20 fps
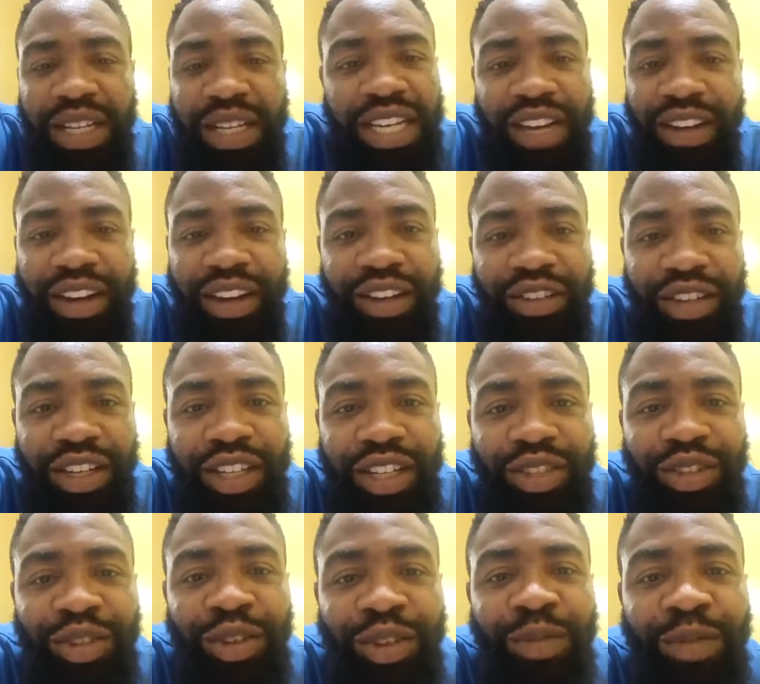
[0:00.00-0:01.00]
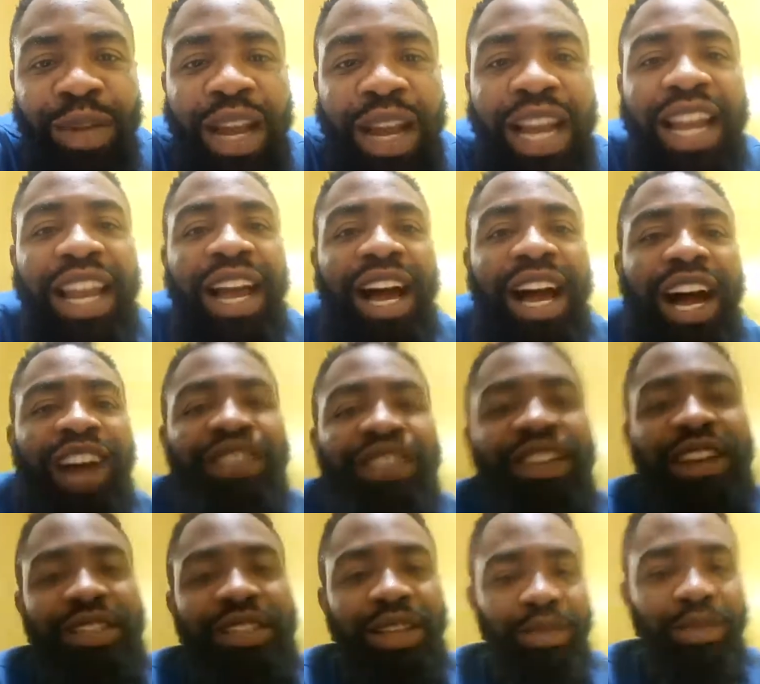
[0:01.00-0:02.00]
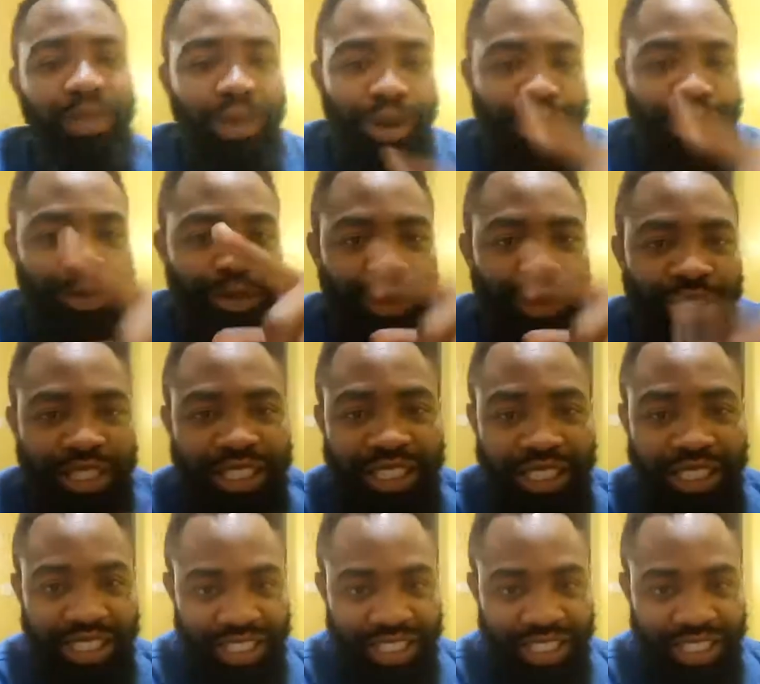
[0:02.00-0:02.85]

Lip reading: the devil does not need to know me. I laugh. I said, blood money.